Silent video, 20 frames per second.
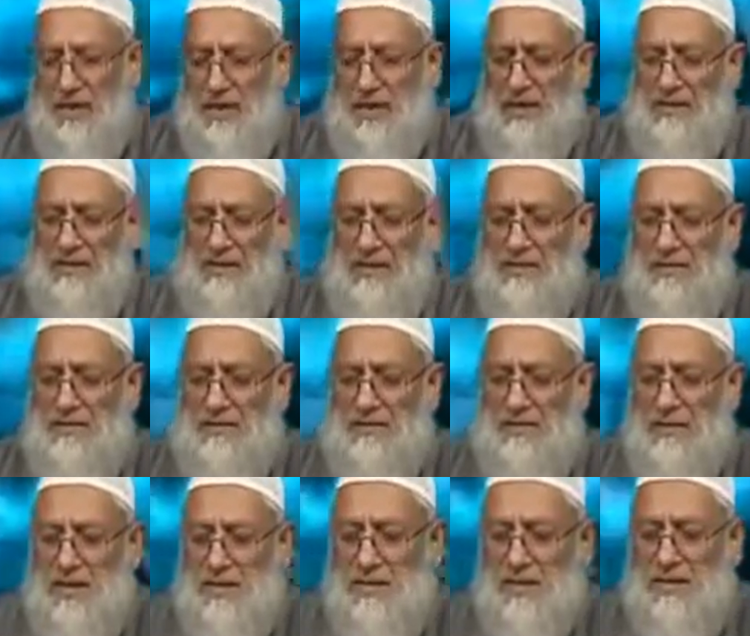And the
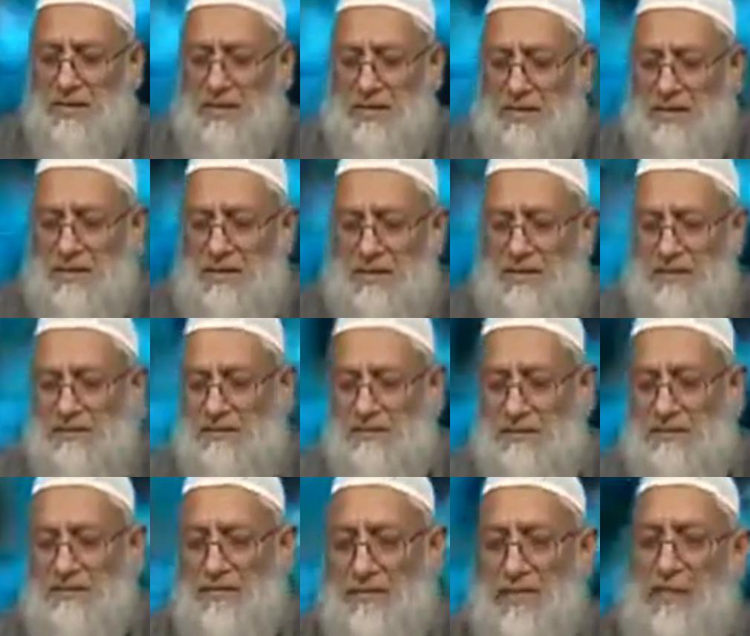second thing,
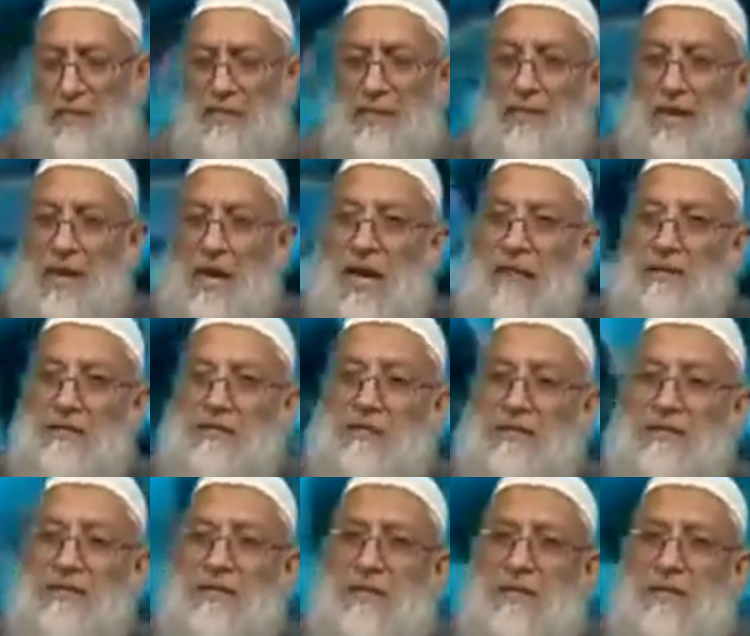that